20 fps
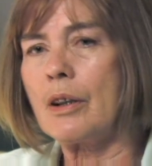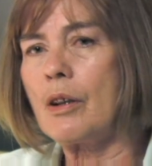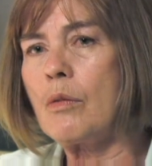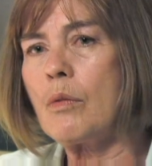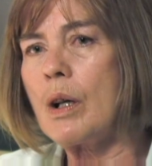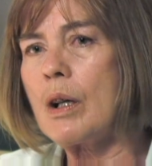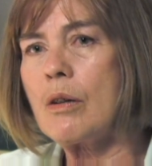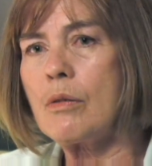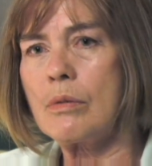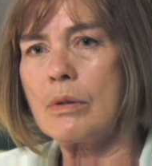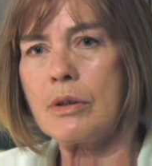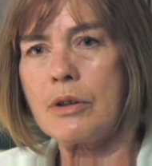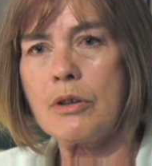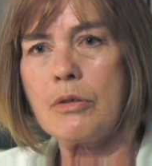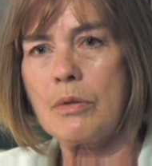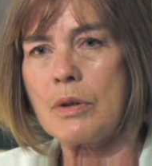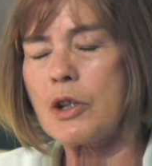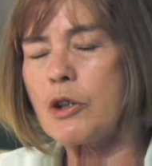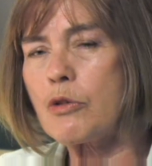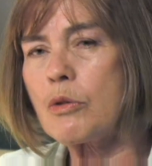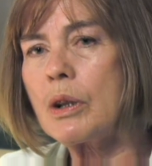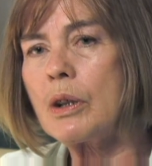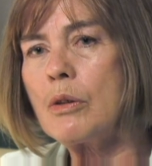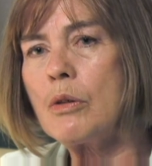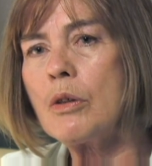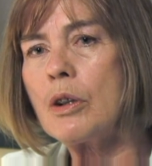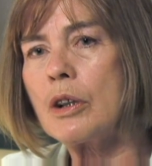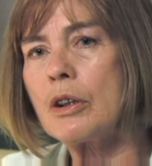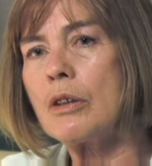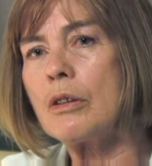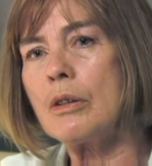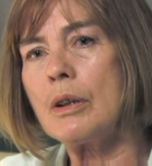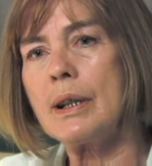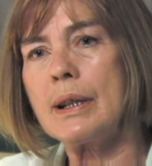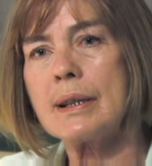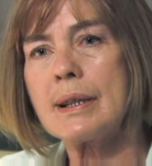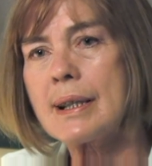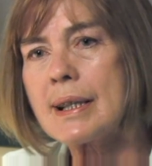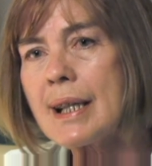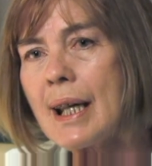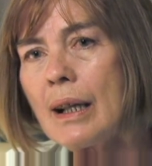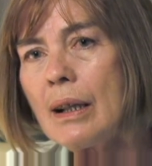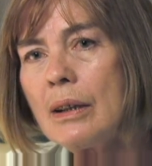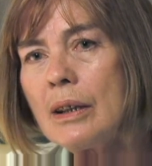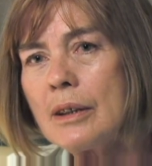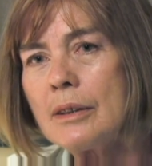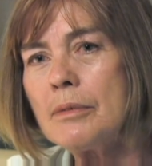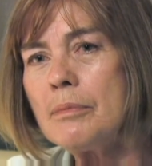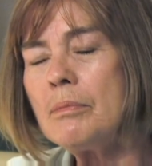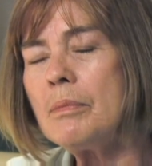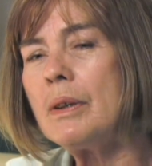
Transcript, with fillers: go out to a street corner and sell them.